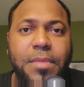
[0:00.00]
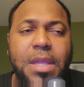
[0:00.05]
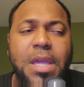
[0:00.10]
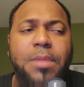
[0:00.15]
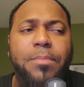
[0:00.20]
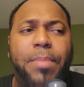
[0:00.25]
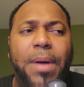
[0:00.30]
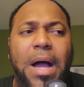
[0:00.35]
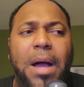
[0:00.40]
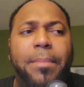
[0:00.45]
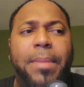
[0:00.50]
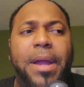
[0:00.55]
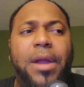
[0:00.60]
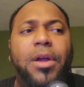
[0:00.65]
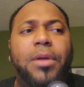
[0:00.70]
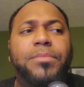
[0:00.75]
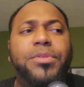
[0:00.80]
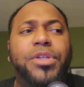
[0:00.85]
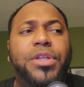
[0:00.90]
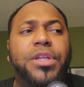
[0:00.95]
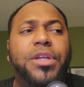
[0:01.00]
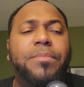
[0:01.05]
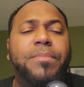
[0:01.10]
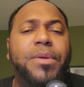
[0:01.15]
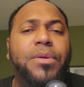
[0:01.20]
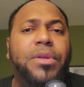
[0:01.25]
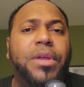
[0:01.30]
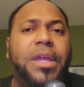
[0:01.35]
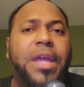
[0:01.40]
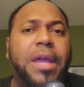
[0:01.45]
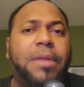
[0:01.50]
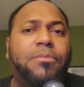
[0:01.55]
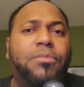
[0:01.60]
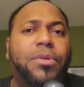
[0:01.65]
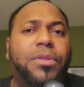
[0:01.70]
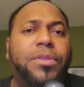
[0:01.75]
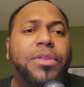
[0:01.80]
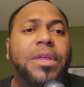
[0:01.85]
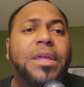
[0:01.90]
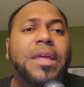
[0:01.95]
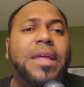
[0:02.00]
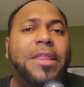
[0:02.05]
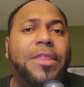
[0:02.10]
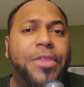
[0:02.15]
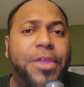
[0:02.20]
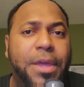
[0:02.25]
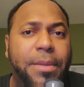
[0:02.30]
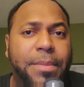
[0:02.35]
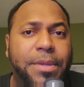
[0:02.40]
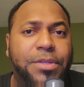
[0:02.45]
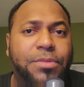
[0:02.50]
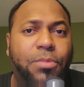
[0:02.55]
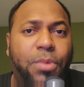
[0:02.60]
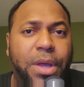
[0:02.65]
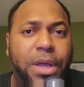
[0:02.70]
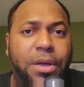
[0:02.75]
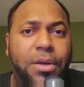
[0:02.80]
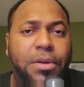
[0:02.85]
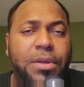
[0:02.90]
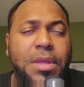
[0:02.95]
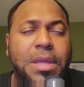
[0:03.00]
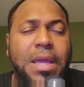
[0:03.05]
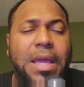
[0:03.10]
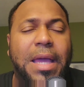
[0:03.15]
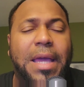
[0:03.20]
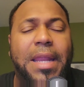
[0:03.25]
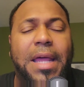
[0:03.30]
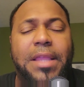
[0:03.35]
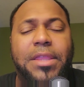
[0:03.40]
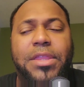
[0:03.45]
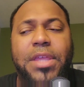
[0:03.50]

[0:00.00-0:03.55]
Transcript: and Bob Arum should communicate with them as well. And I